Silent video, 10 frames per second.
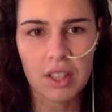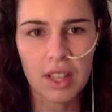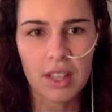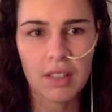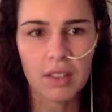
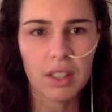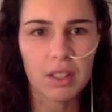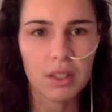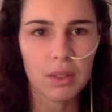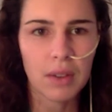didn't really
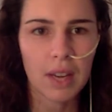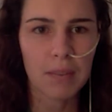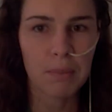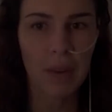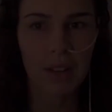do any
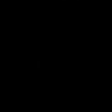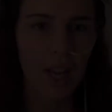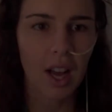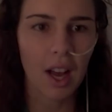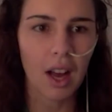better.
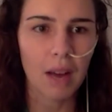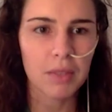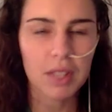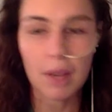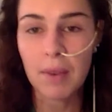
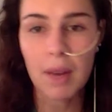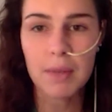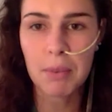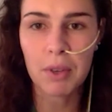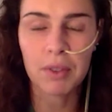Sometimes I
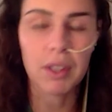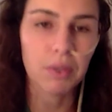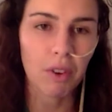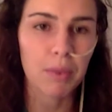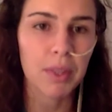put real
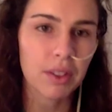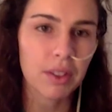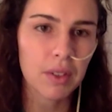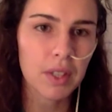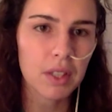formula
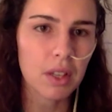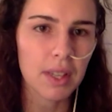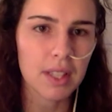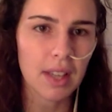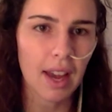through it, so
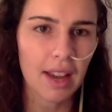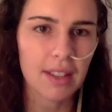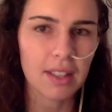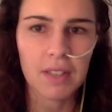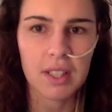it's as
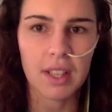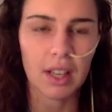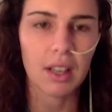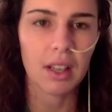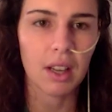if it's like
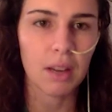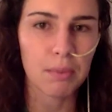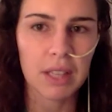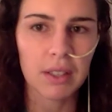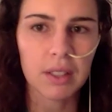a
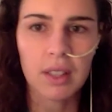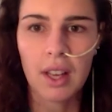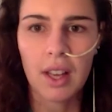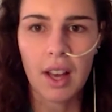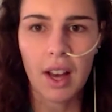meal.
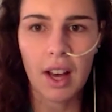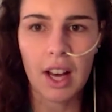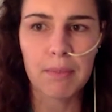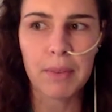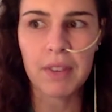
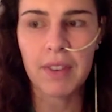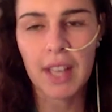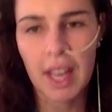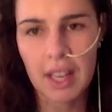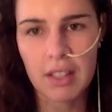But if I
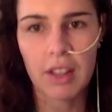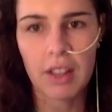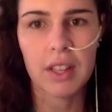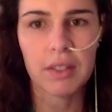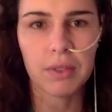can't
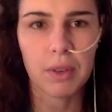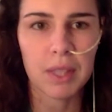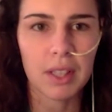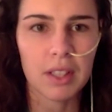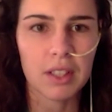tolerate the
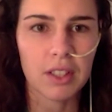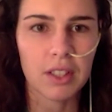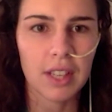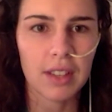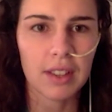formula
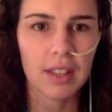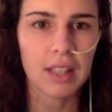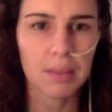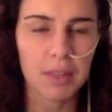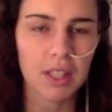during that
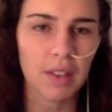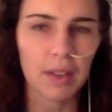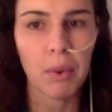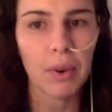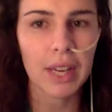
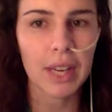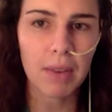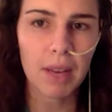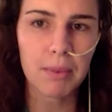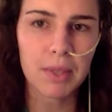specific point in
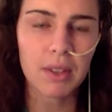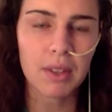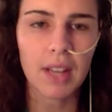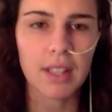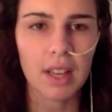my episode,
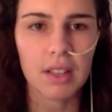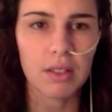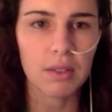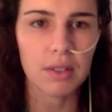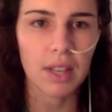I tend to
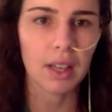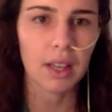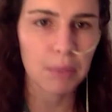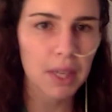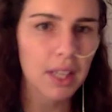use like a
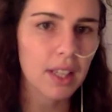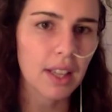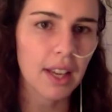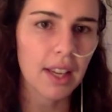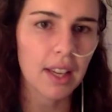
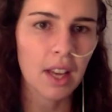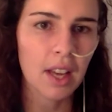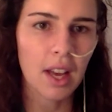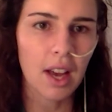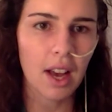Pedialyte.
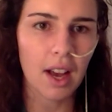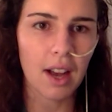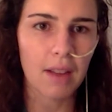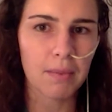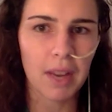
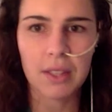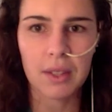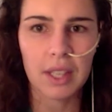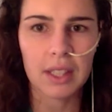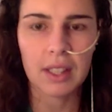I do
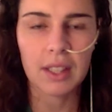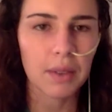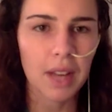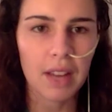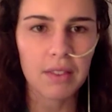like the
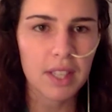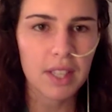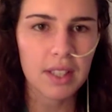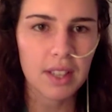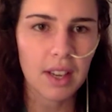liquid IV
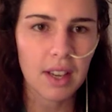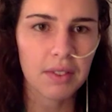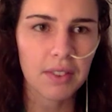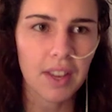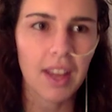stuff.
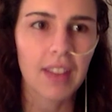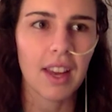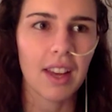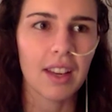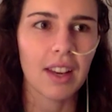And
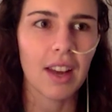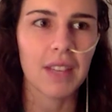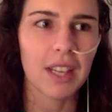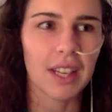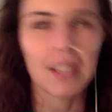then, I
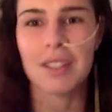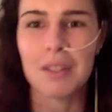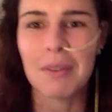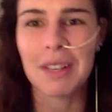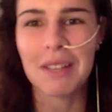mean, I guess
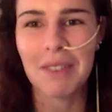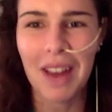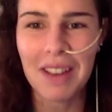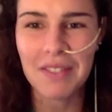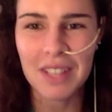speaking about
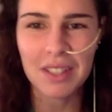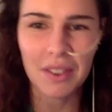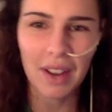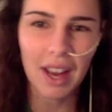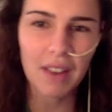IVs,
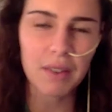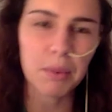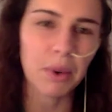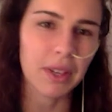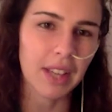so I have a
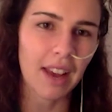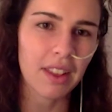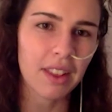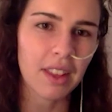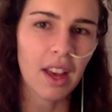
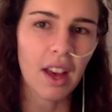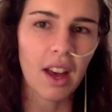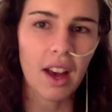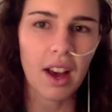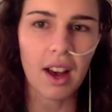portacath.
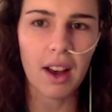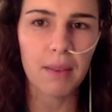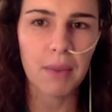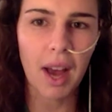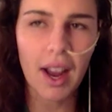
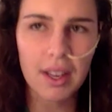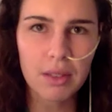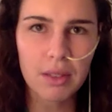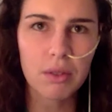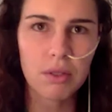I
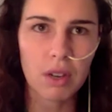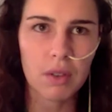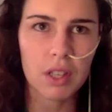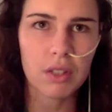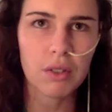used to go
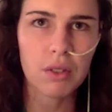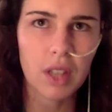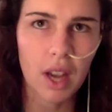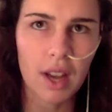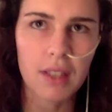into the
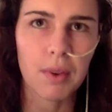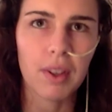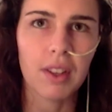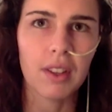hospital